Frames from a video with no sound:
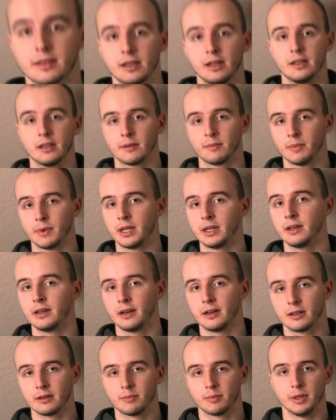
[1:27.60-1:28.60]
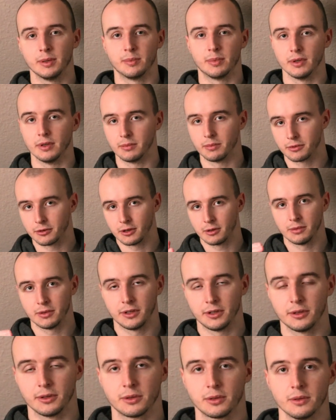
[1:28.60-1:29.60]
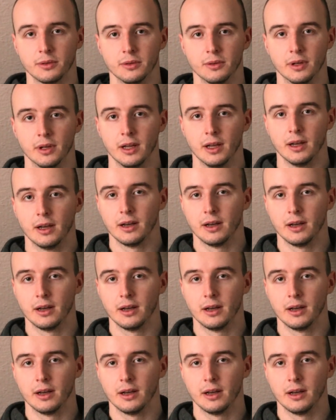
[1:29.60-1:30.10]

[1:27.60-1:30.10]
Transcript: see that many other people, probably you too,